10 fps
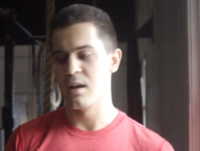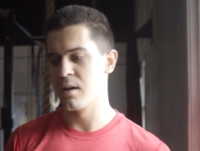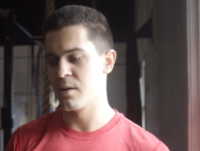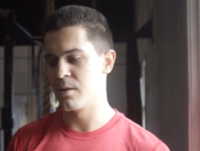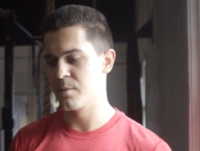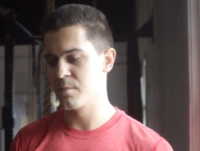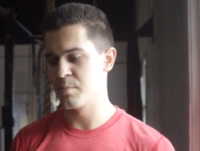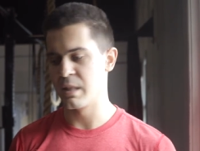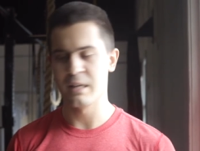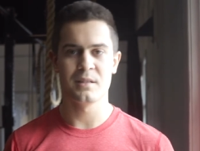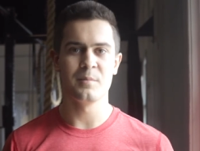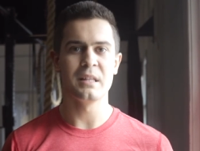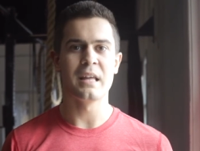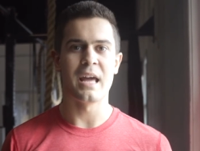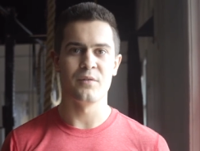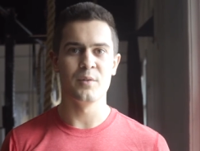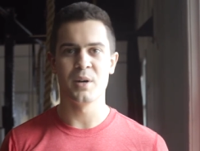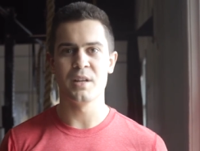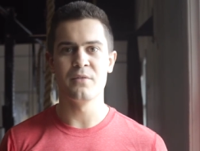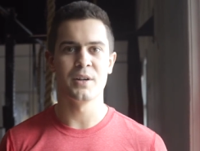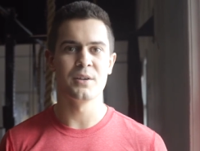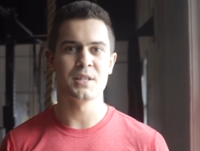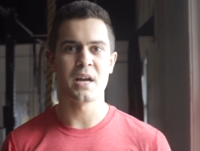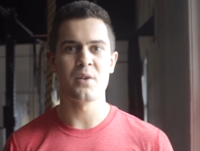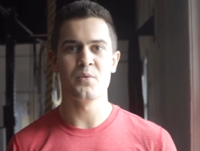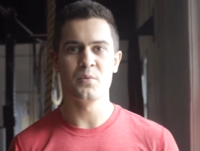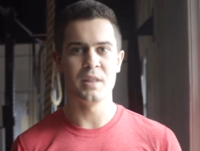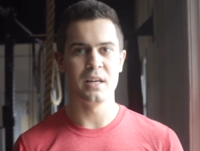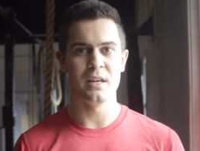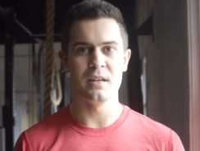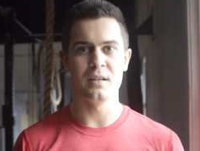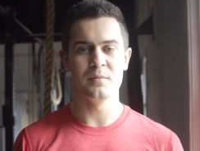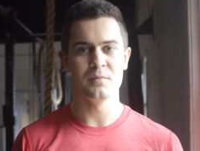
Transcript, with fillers: Um, but that's something that everybody figures out when they